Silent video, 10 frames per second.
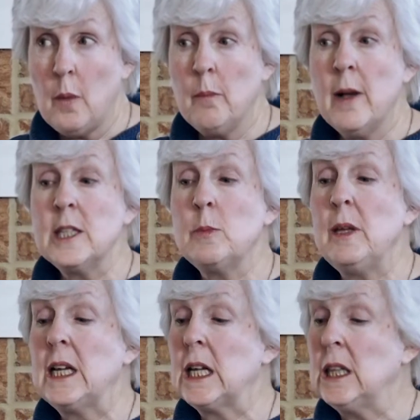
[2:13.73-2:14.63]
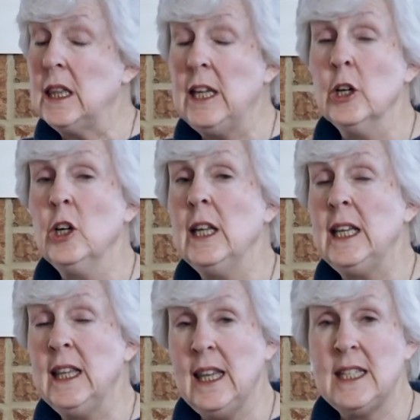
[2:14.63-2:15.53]
must be clearly
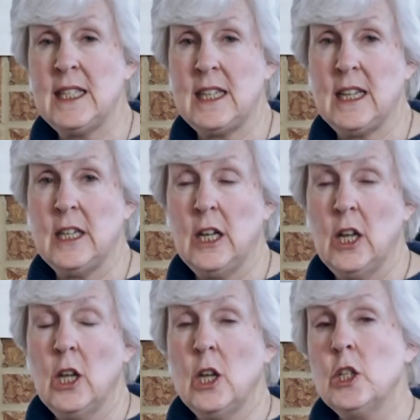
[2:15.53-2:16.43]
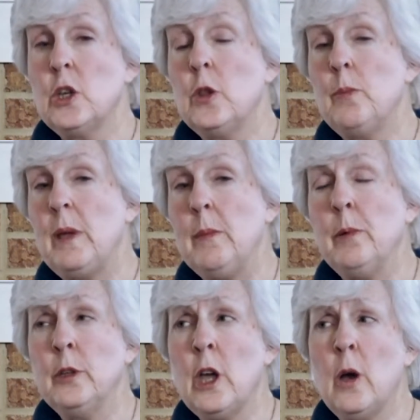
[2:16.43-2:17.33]
listed so the
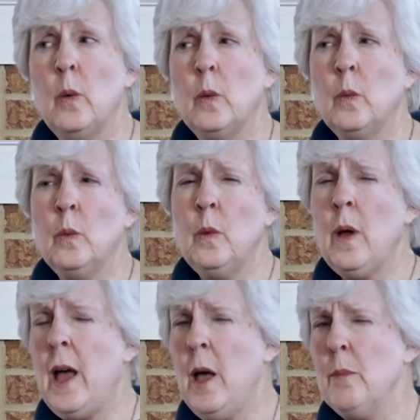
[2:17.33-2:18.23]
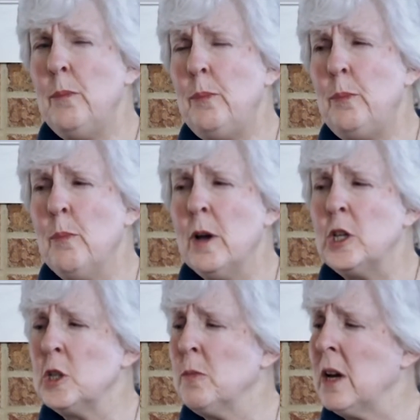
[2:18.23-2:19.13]
people know, well, how
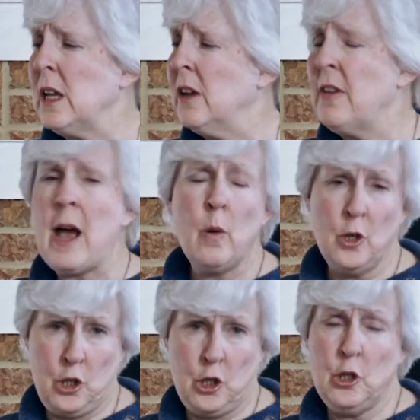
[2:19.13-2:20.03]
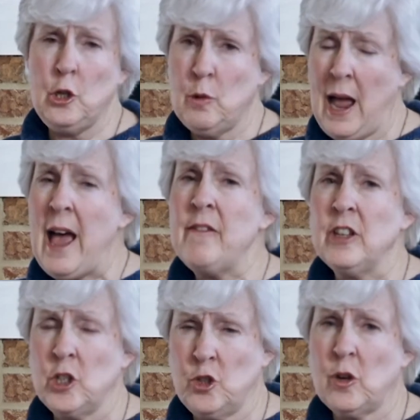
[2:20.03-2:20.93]
much money of ours do you have
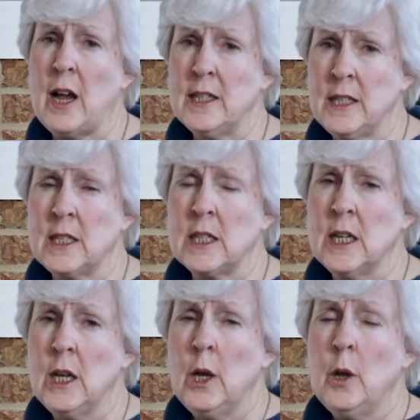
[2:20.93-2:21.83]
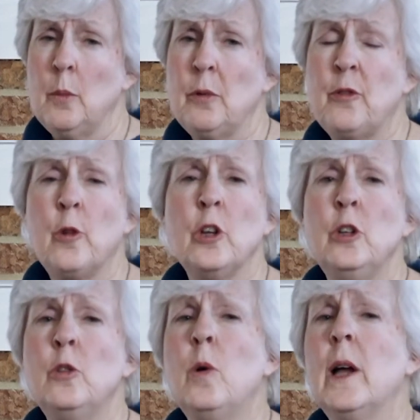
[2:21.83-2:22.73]
in trust before
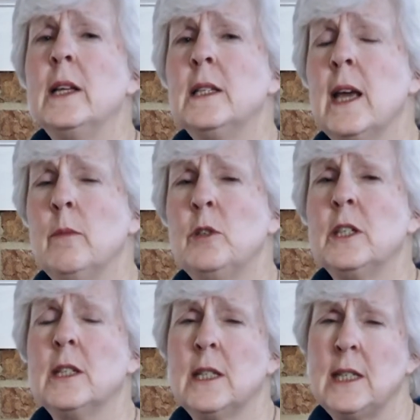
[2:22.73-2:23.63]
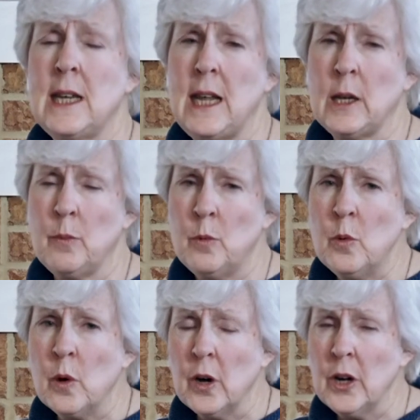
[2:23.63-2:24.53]
you attempt to take
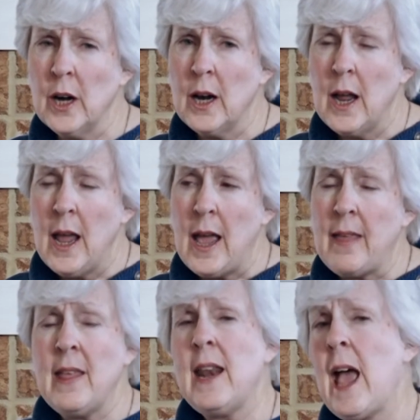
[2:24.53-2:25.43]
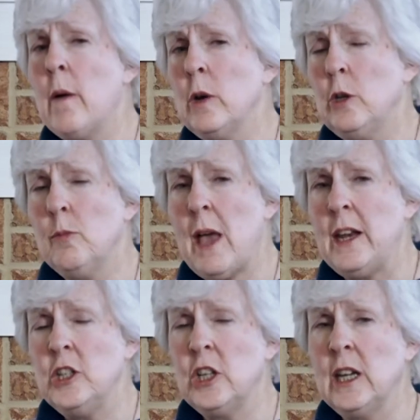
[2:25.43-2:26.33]
more, and then how are you
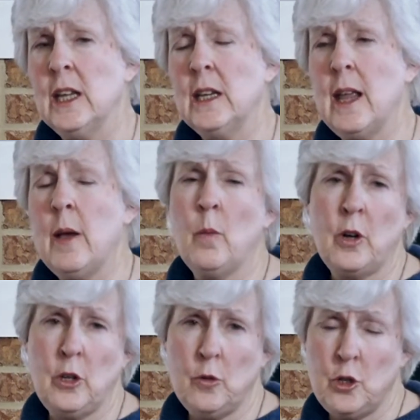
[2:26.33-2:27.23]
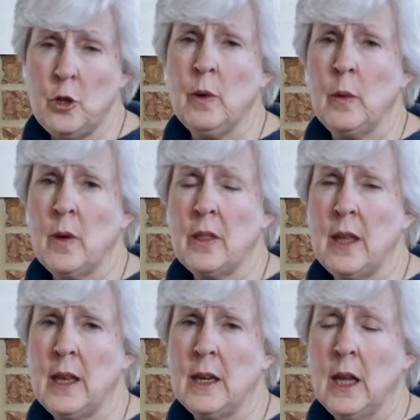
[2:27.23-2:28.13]
managing it and what are you doing with
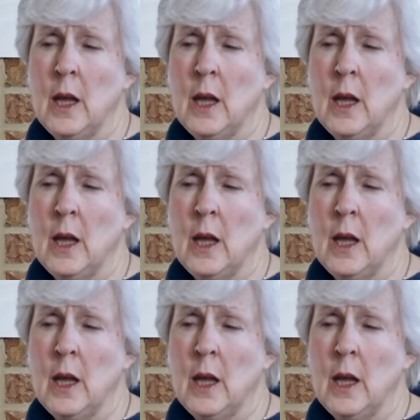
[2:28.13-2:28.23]
it?